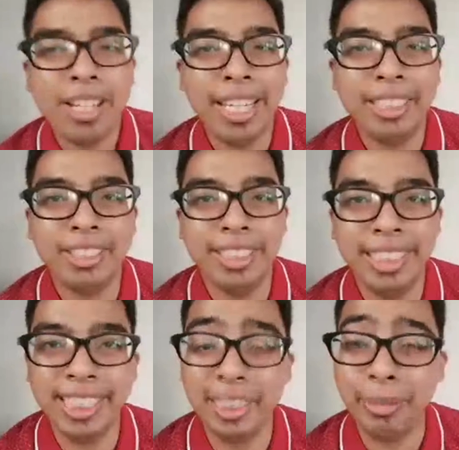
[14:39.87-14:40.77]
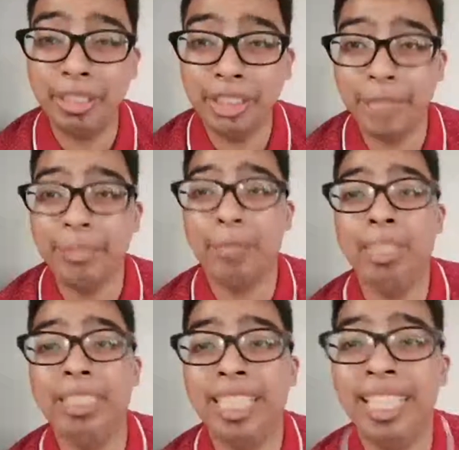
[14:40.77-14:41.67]
Okay, so this has been James
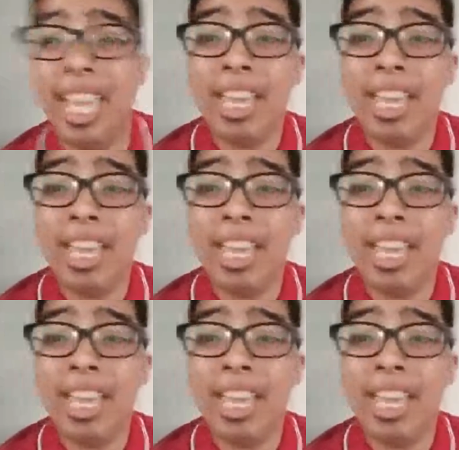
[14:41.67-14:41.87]
Abitan.